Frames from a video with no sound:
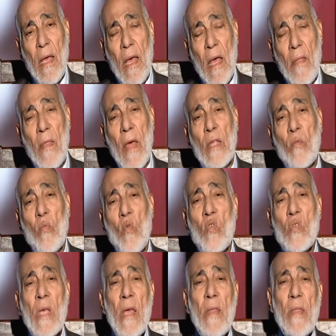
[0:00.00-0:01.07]
that
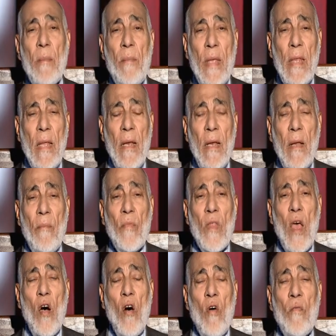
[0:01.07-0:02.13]
was in the middle
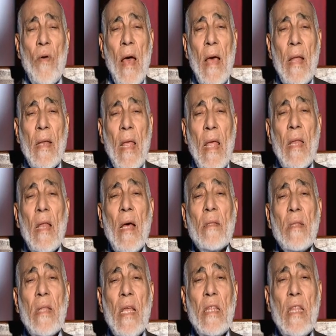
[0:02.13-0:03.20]
of an
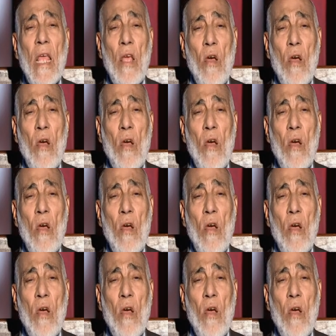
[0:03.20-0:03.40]
inundating